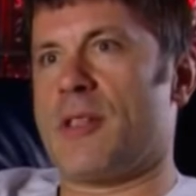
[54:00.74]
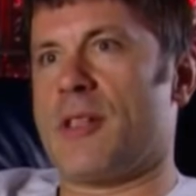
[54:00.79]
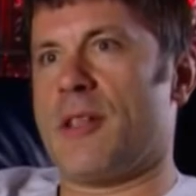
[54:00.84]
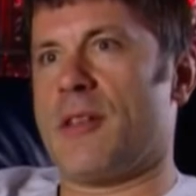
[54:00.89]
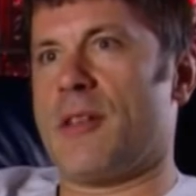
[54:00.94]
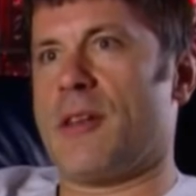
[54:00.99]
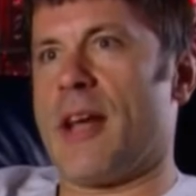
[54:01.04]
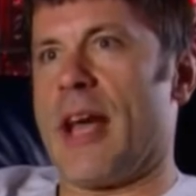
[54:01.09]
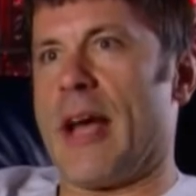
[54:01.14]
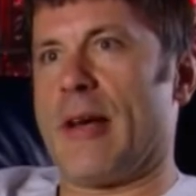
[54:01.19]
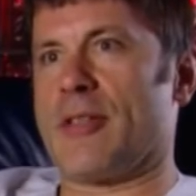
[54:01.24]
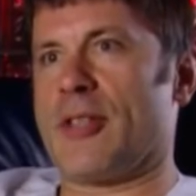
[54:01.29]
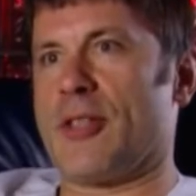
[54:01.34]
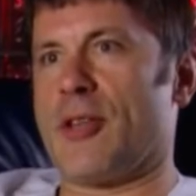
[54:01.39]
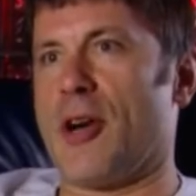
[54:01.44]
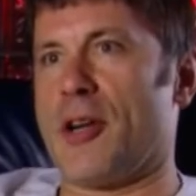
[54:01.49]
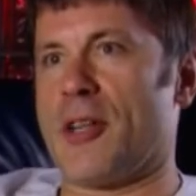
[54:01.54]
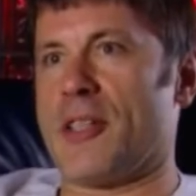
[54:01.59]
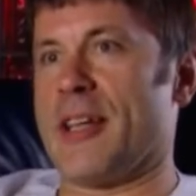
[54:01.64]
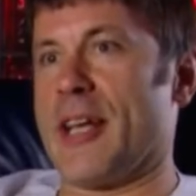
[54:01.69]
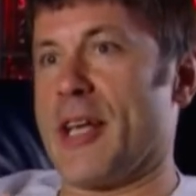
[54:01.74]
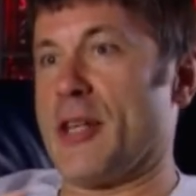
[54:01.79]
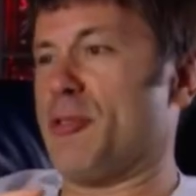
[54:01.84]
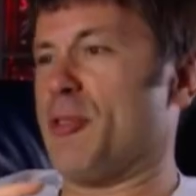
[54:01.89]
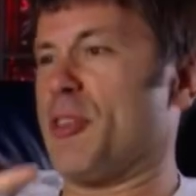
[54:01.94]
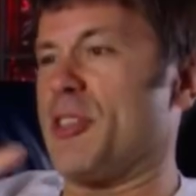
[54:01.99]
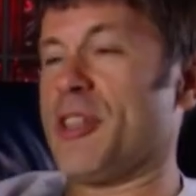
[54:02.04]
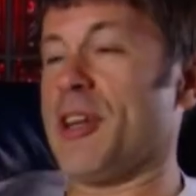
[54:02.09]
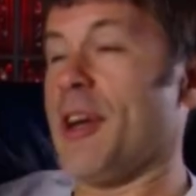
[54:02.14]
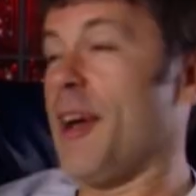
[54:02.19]
appearance in
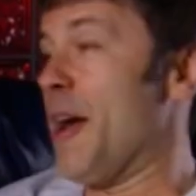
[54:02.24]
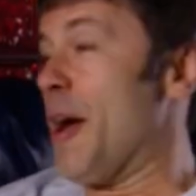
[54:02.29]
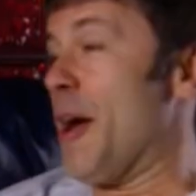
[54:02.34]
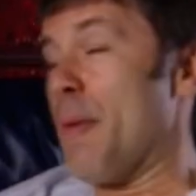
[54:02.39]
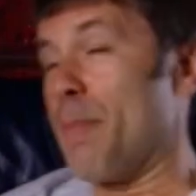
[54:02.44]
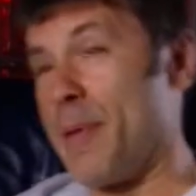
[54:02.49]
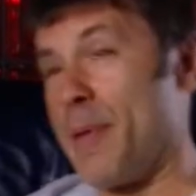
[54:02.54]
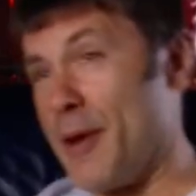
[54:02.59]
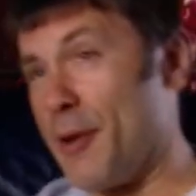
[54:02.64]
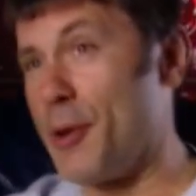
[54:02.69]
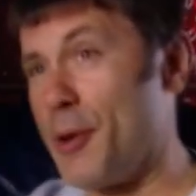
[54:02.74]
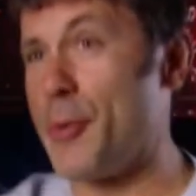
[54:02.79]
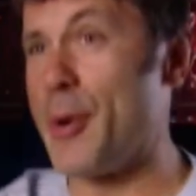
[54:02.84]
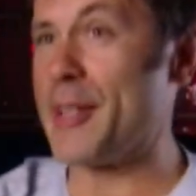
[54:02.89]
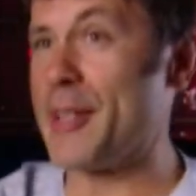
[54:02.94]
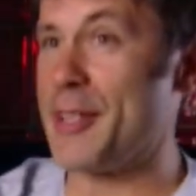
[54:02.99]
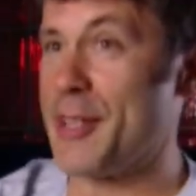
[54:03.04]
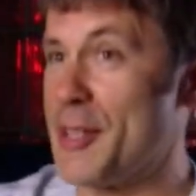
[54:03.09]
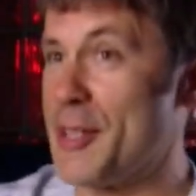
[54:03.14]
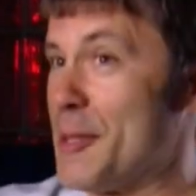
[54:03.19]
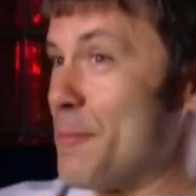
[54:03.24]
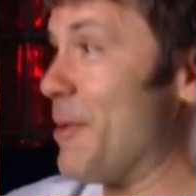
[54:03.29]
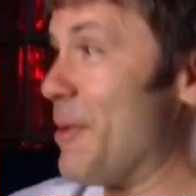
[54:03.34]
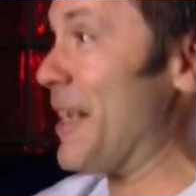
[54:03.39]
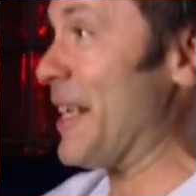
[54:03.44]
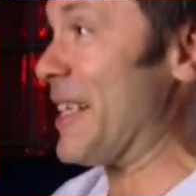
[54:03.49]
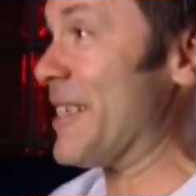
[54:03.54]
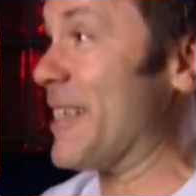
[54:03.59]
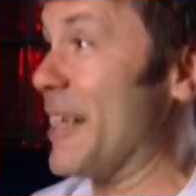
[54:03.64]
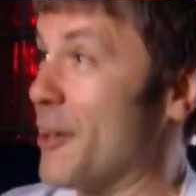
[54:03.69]
outside as Adrian's
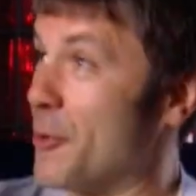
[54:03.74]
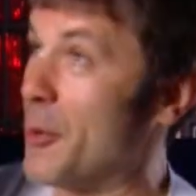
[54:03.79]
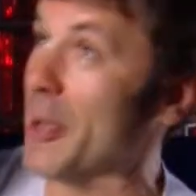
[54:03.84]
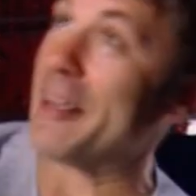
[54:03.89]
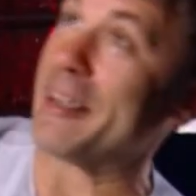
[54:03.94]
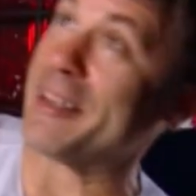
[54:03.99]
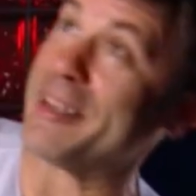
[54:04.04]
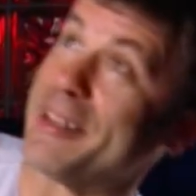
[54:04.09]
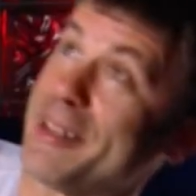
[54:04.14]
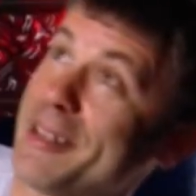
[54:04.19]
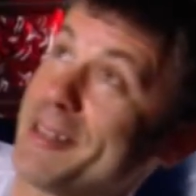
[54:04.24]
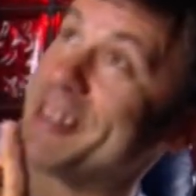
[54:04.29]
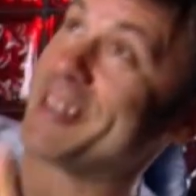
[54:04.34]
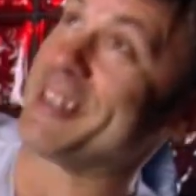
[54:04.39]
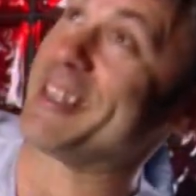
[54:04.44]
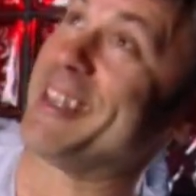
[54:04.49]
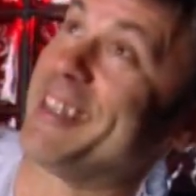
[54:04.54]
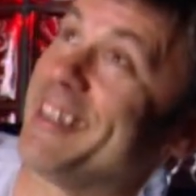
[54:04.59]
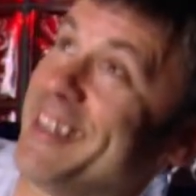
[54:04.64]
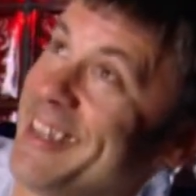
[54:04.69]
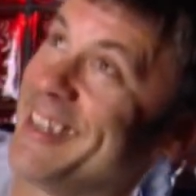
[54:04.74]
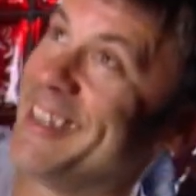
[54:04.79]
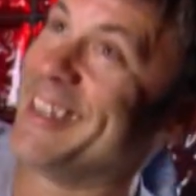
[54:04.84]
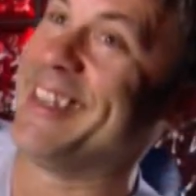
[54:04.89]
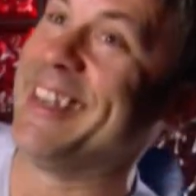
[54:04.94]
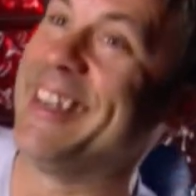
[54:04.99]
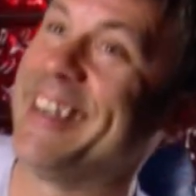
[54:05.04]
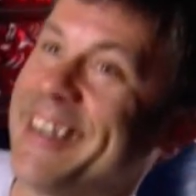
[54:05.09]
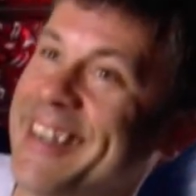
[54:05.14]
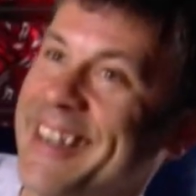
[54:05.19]
pirouetting, spinning, saying, quick, get the...
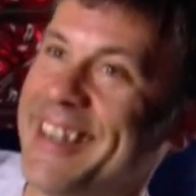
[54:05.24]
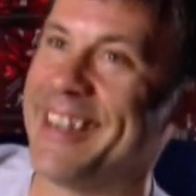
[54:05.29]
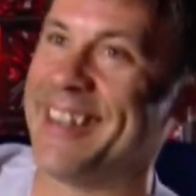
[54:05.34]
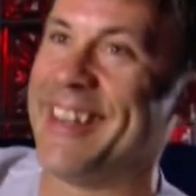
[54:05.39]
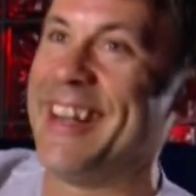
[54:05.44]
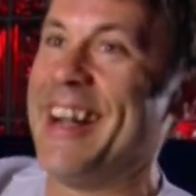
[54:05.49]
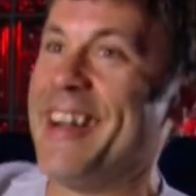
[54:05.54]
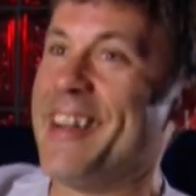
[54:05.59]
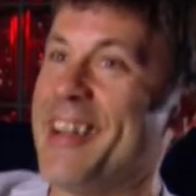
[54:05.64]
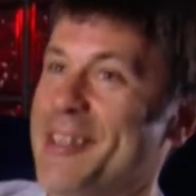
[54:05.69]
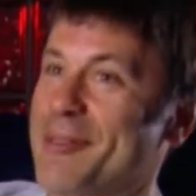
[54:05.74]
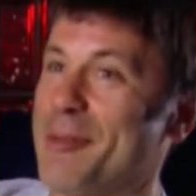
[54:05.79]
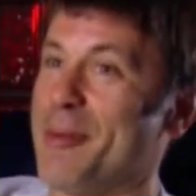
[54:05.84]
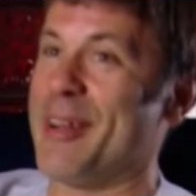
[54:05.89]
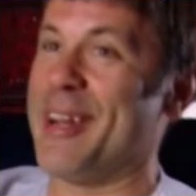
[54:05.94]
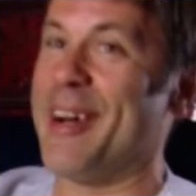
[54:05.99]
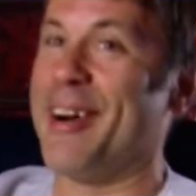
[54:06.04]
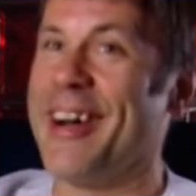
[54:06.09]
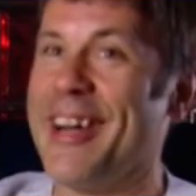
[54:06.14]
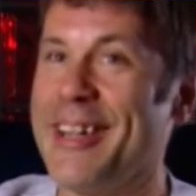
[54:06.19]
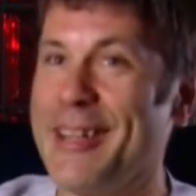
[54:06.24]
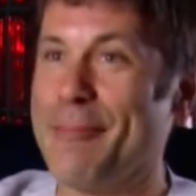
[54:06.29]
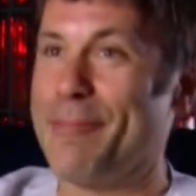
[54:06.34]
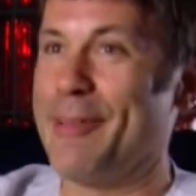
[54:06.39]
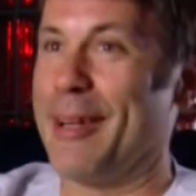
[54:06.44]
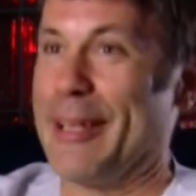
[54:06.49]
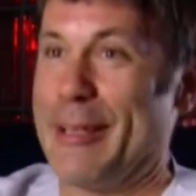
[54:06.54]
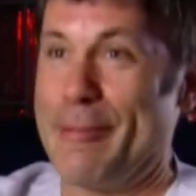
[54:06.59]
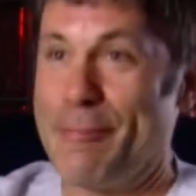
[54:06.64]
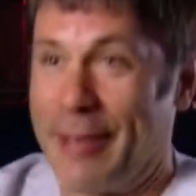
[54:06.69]
That's what we
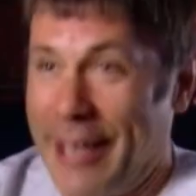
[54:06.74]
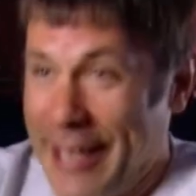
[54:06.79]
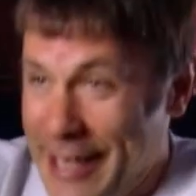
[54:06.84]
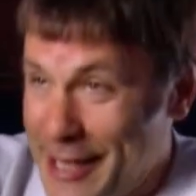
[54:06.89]
hired the